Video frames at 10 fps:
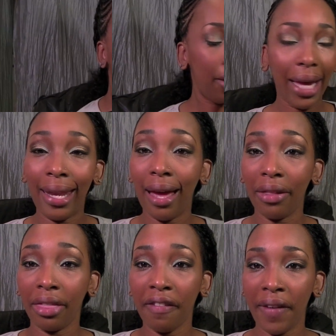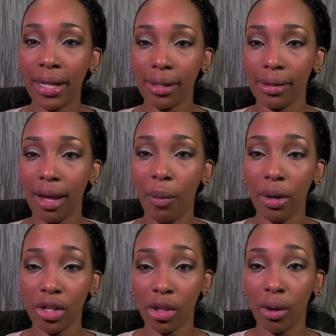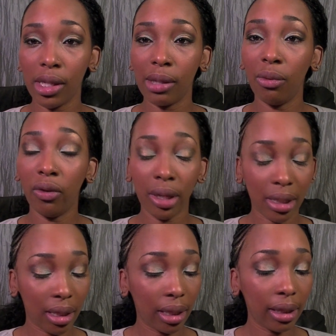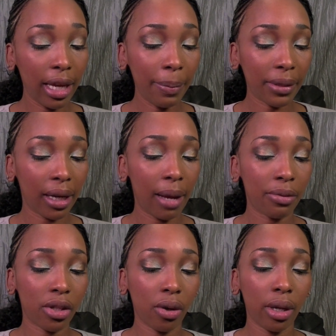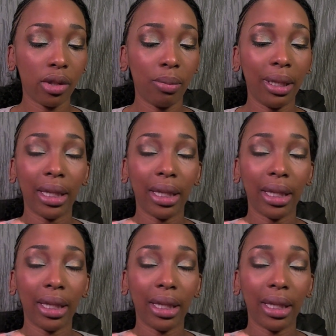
Okay, now that the face is done, we're just going to move on to the lips, and I'm just going to be